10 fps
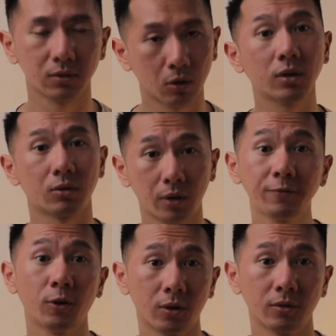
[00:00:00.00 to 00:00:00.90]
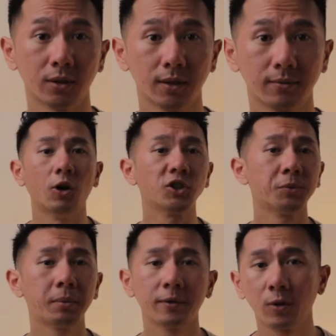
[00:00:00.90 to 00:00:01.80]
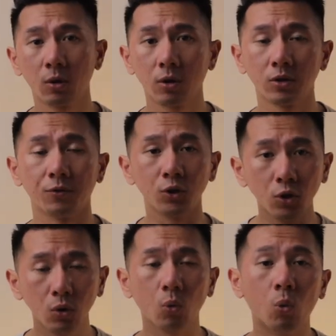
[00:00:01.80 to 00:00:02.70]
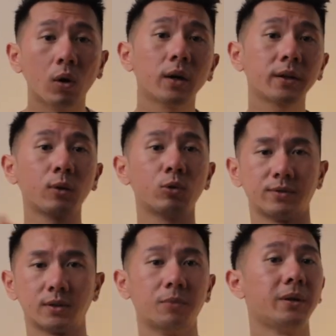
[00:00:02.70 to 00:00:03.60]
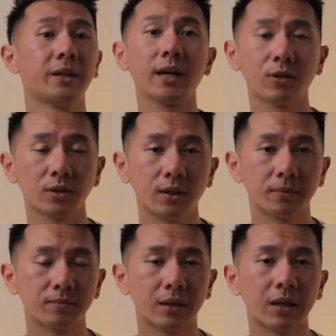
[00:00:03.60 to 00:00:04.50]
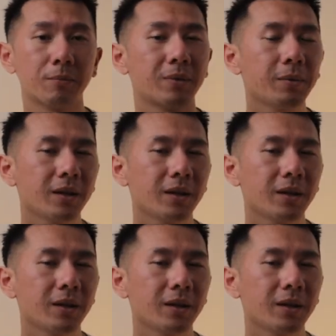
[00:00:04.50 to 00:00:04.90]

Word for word: Those are great photos. Also maybe photos of you working with somebody else. Maybe